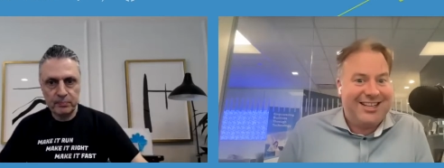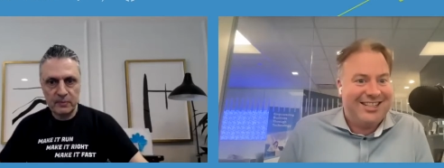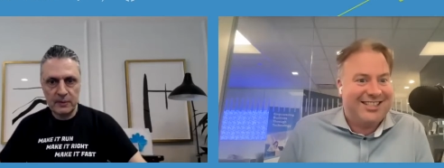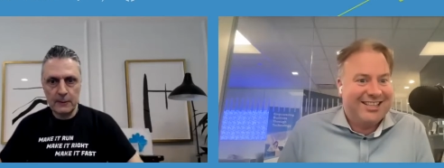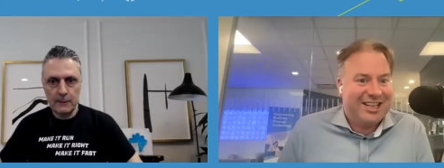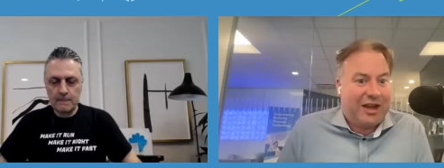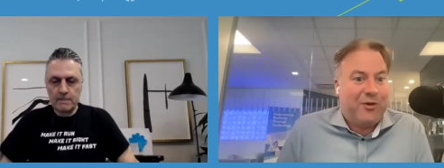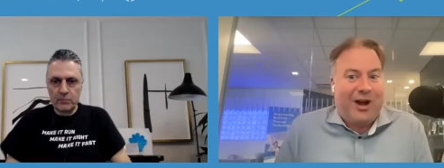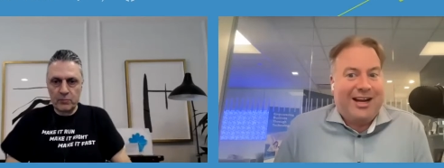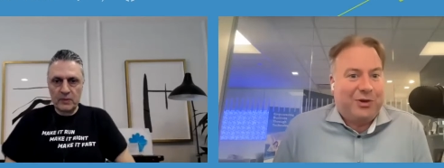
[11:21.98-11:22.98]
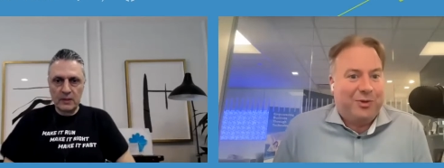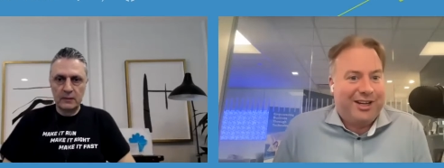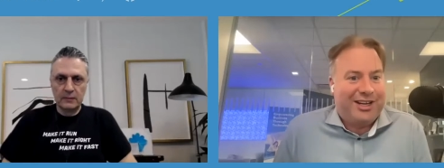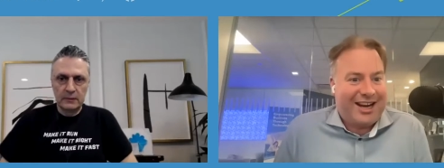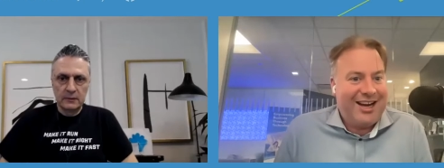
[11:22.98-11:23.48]
Speaker 1: these things, that they were actually
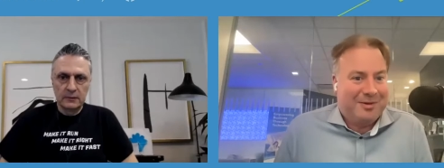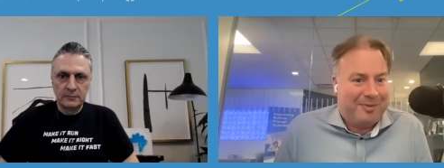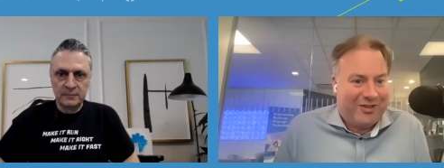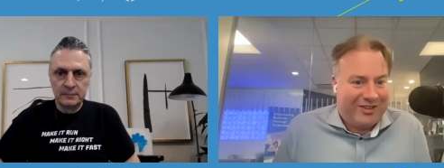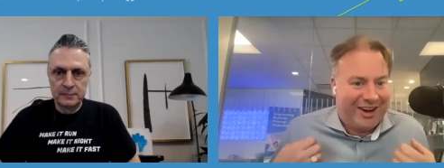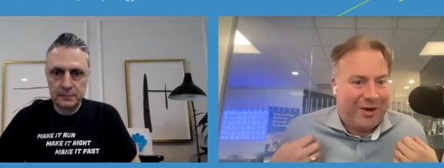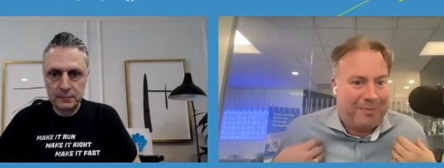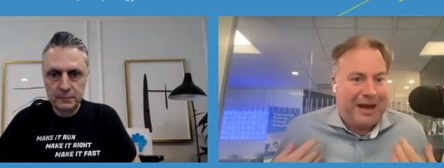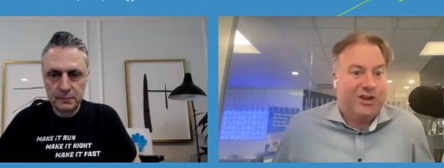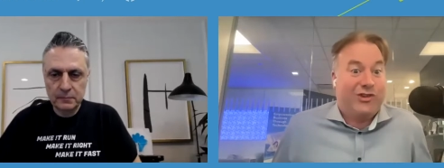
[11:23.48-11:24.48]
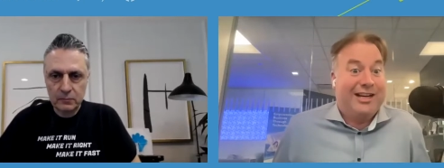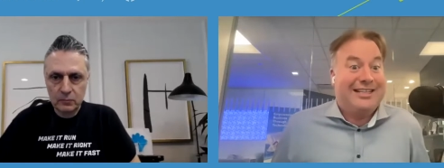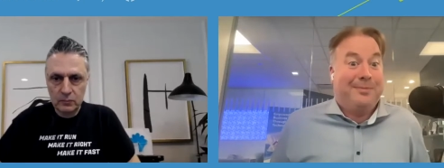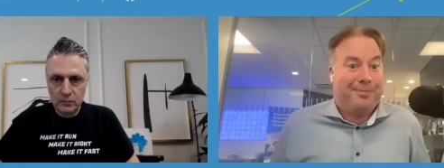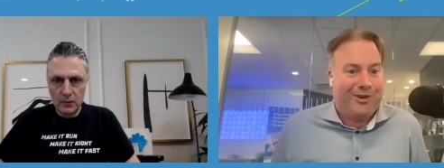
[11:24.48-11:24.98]
really excited about you know
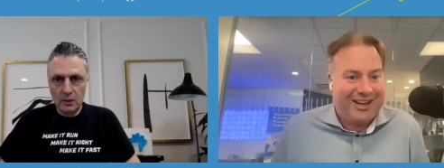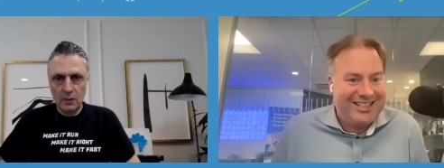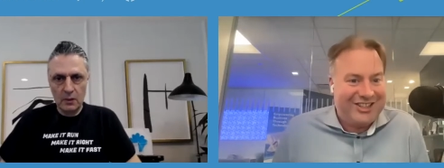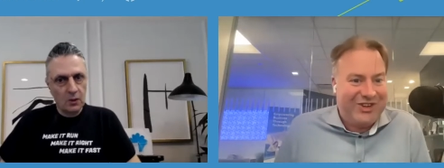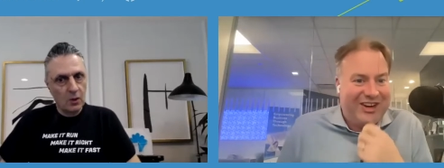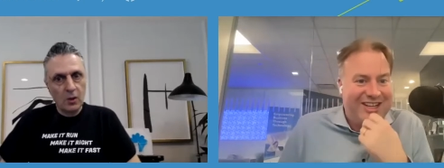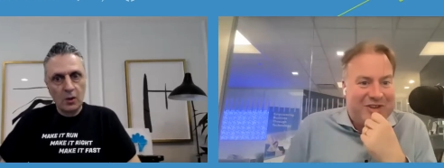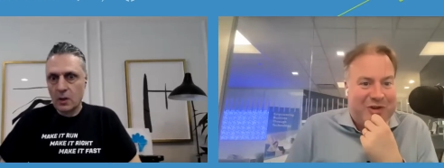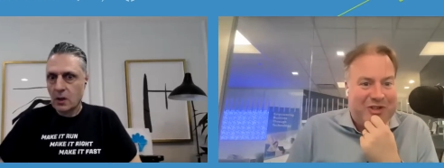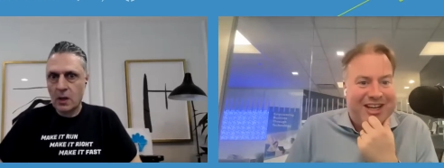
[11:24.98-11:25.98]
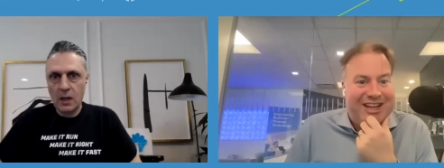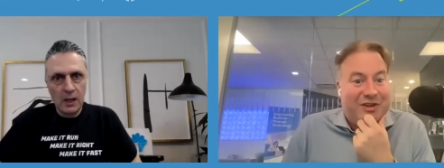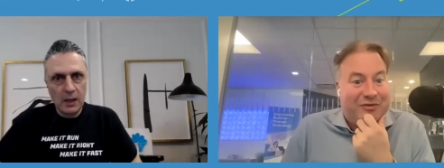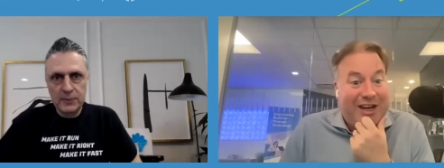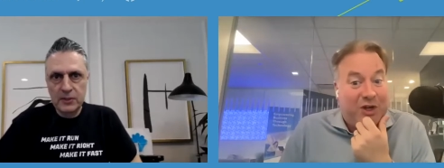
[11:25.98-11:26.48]
penetrating deeper into into into
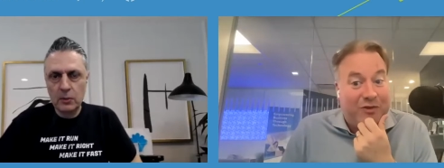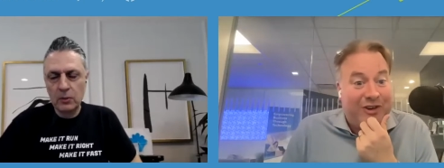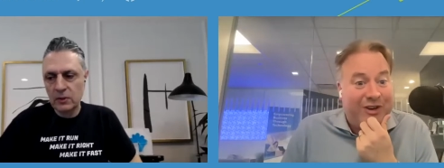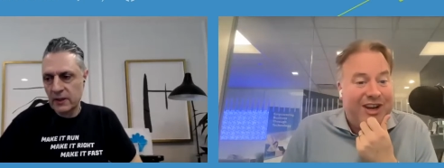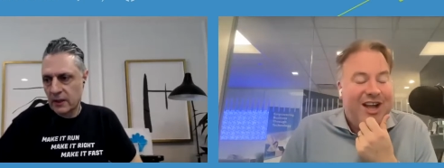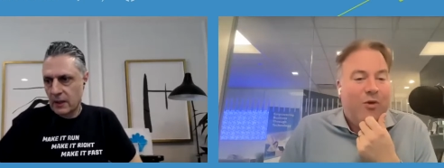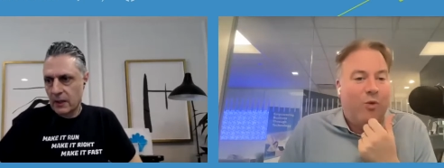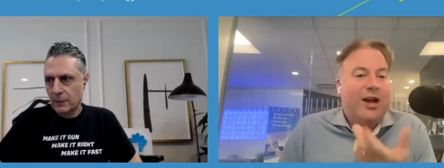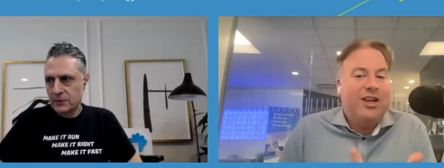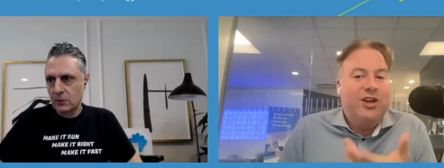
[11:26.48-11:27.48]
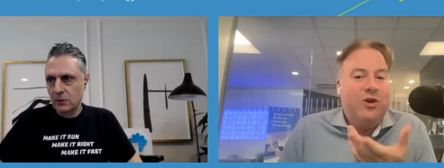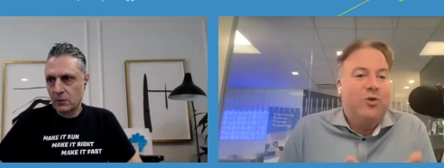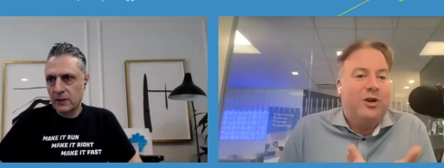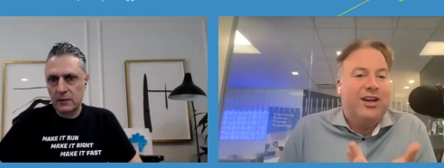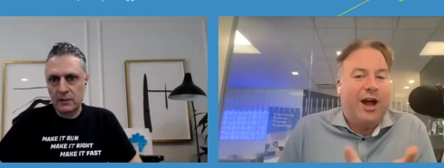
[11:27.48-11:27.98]
Absolutely. Vancouver and Absolutely. what
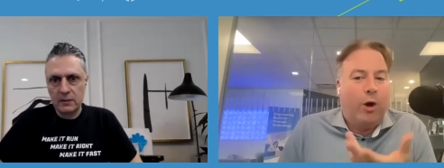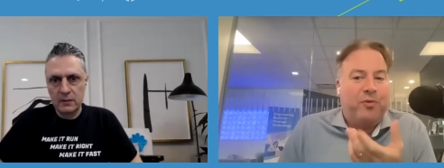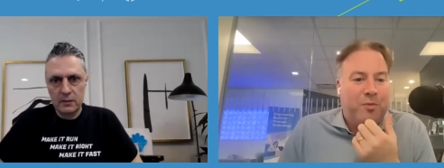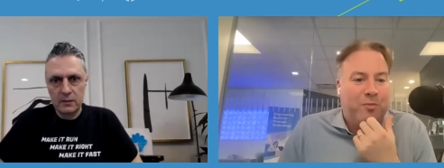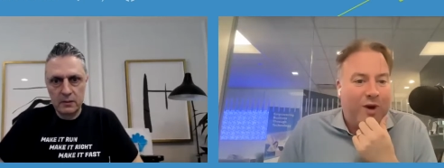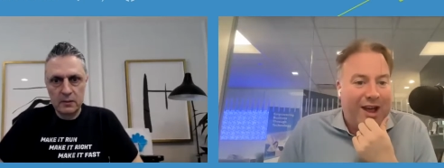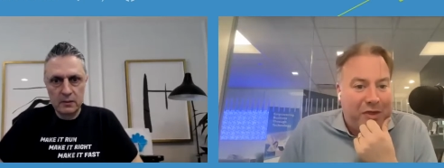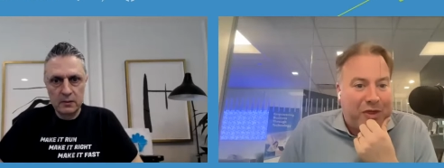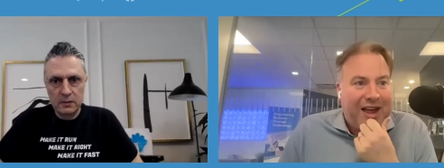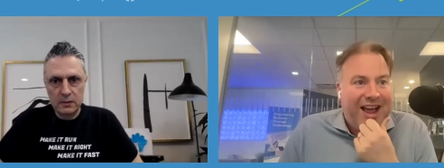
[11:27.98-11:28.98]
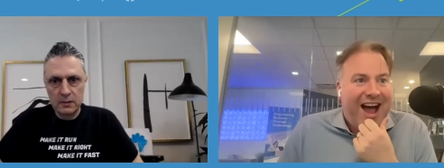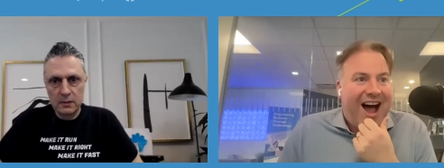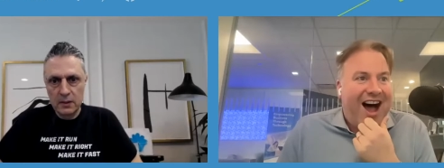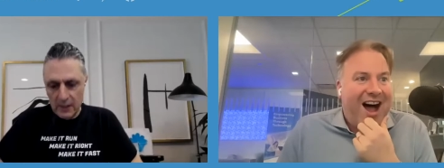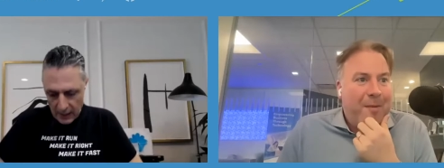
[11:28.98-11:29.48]
you
Speaker 2: can help them with.
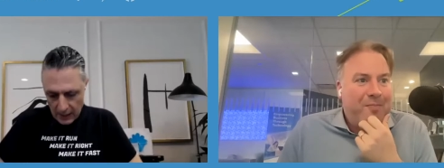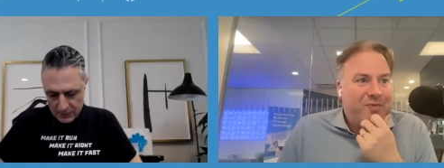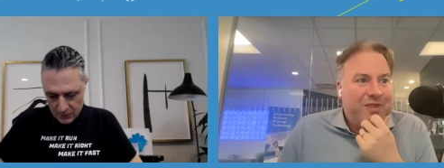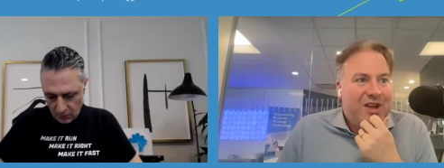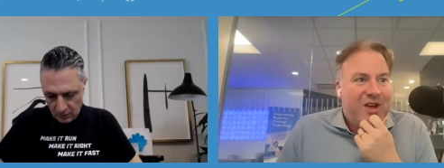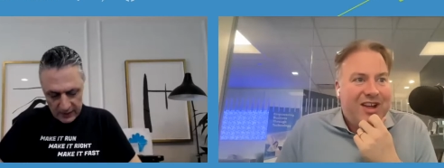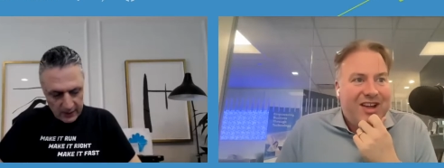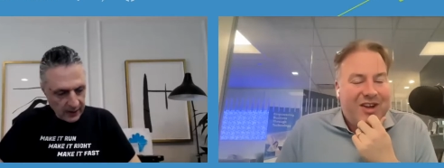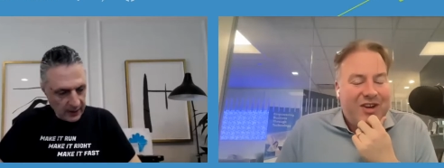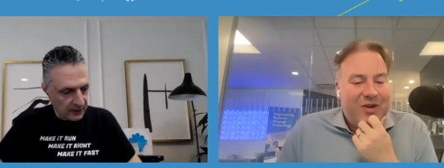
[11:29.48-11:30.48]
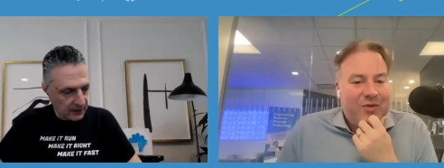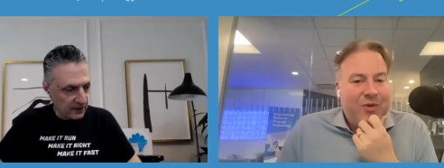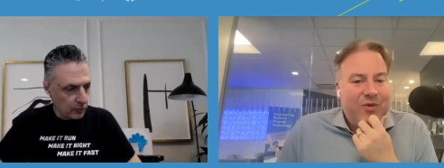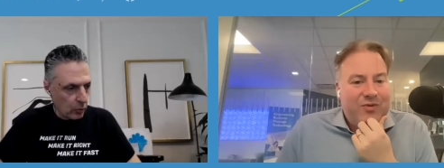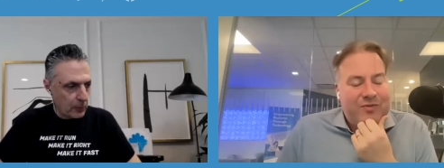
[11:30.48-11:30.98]
Um, Absolutely, and I think
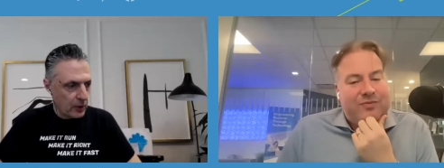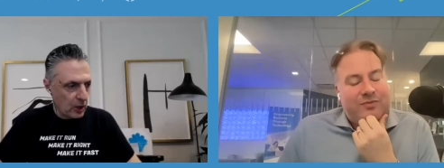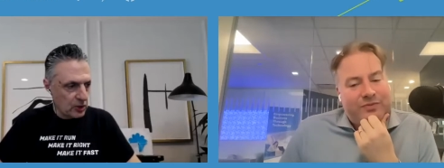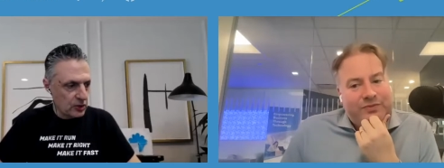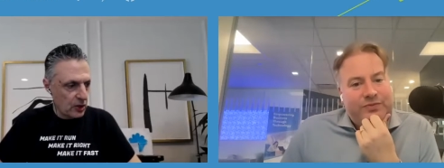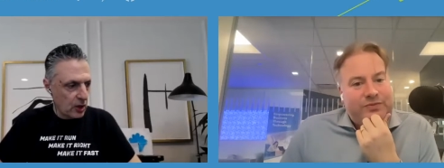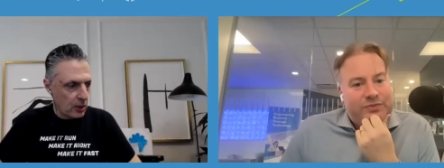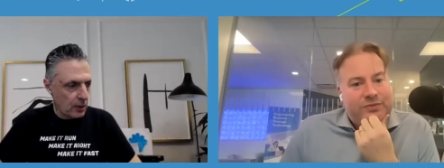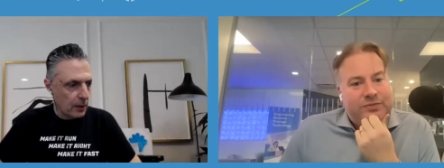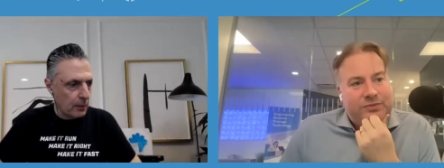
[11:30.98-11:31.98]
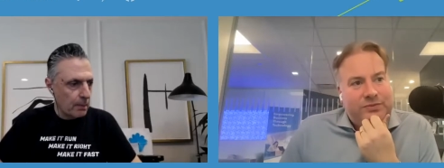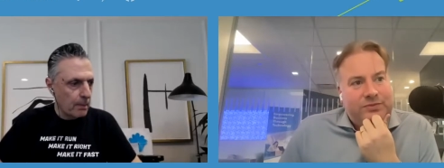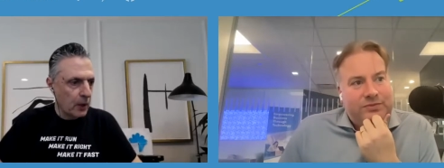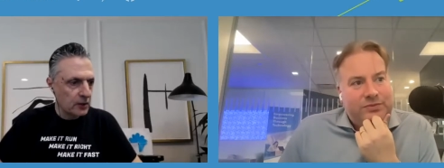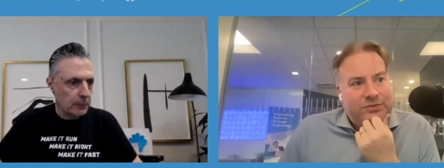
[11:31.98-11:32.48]
the repercussions are are
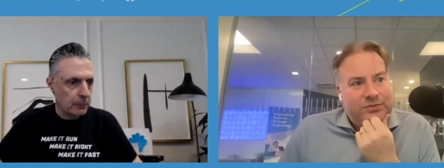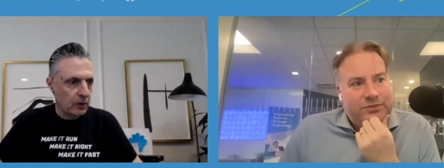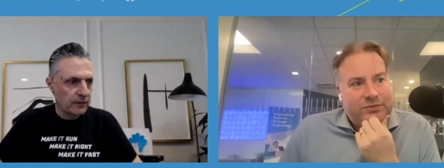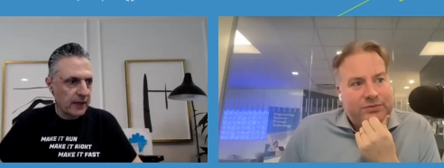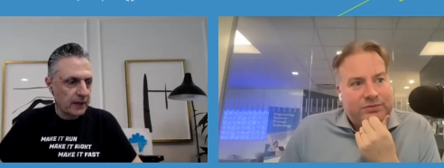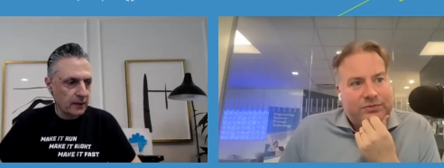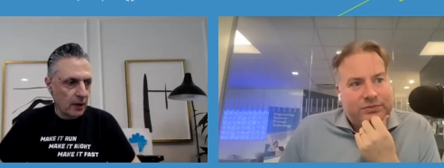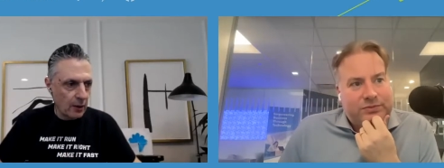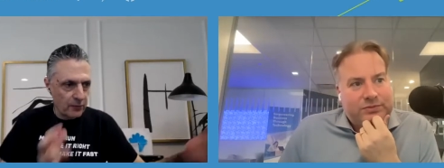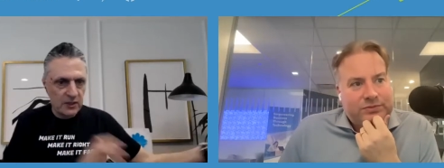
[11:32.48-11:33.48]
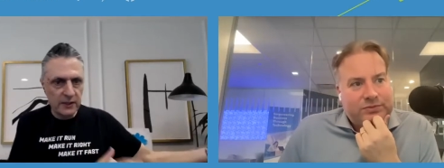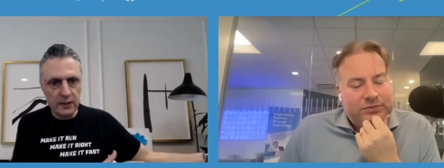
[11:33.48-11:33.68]
multiple on that. Like obviously,